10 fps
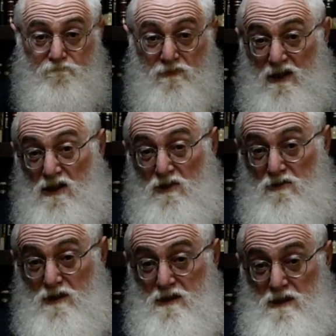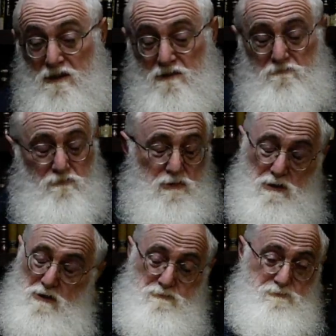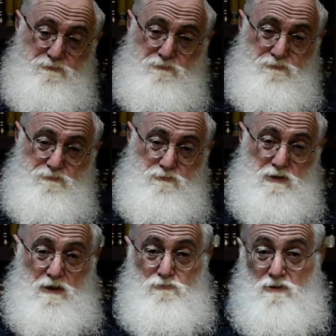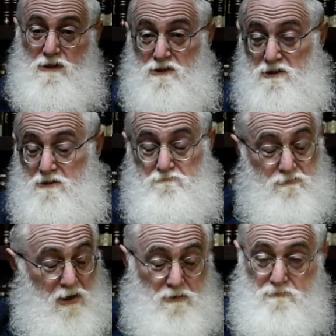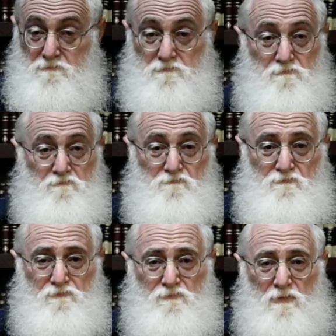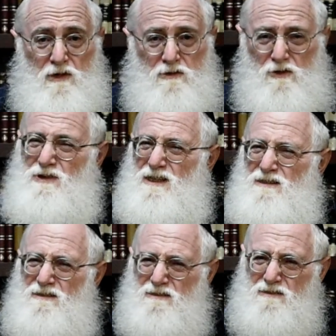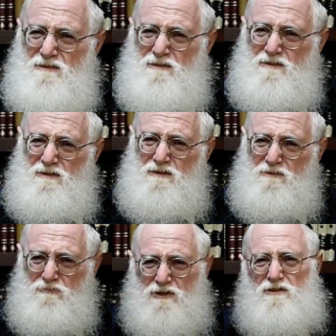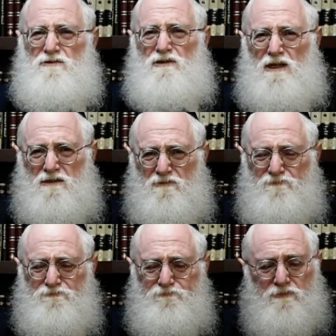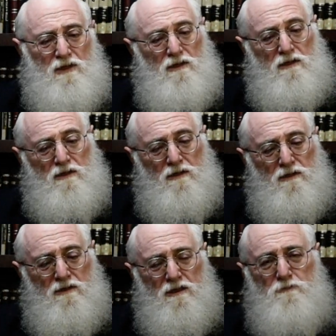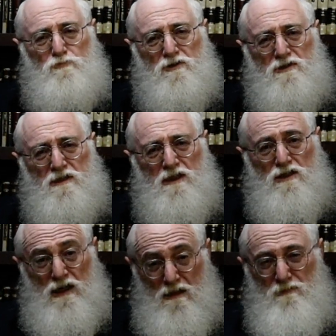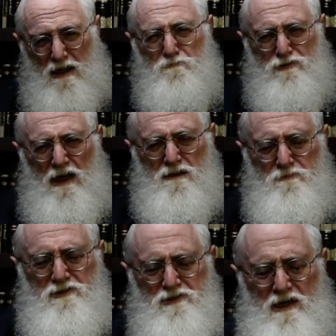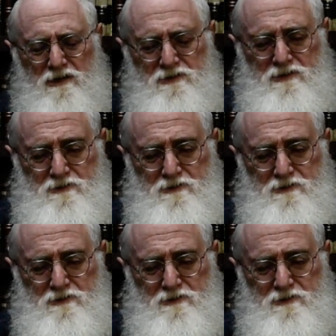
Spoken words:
Did he know these Yidden? No. Were they religious? No. They were Yidden. Plus he cried. This person said, gentlemen, I'm proud to be a Shachnik.